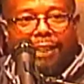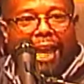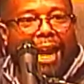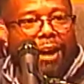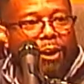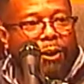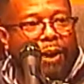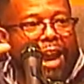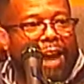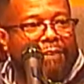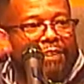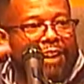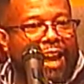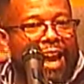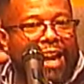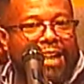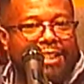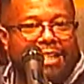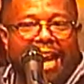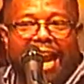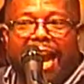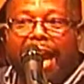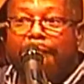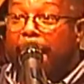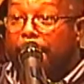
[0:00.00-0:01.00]
don't have a lot of
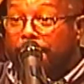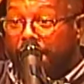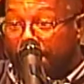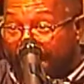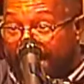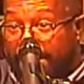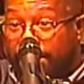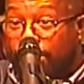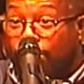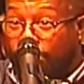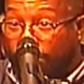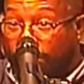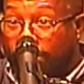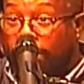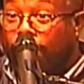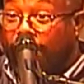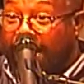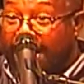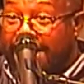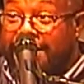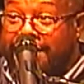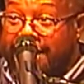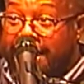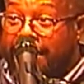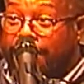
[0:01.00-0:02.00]
time, I'm going to make you look
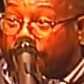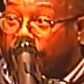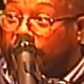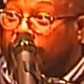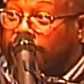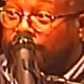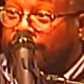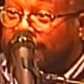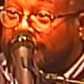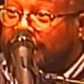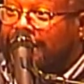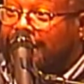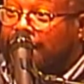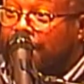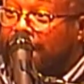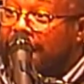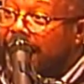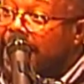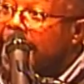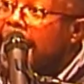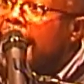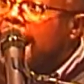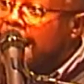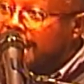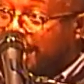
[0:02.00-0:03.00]
crazy in church for just a
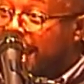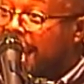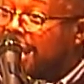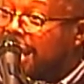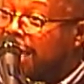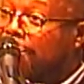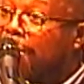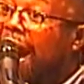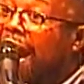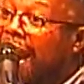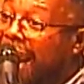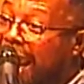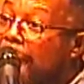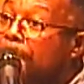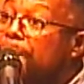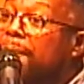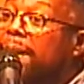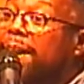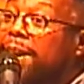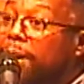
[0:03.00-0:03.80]
minute. Take your right hand, put it